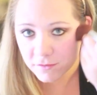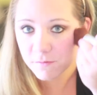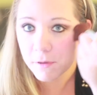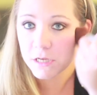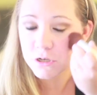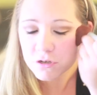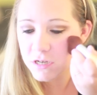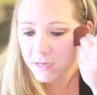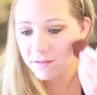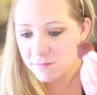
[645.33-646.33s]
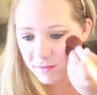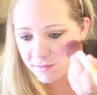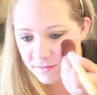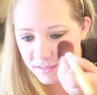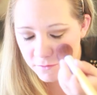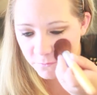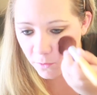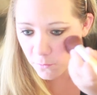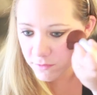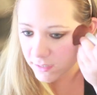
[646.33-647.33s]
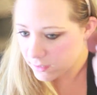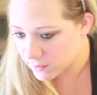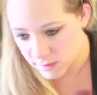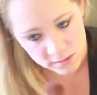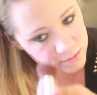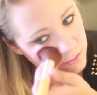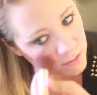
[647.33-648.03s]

just pinch your cheeks. Instant rosiness.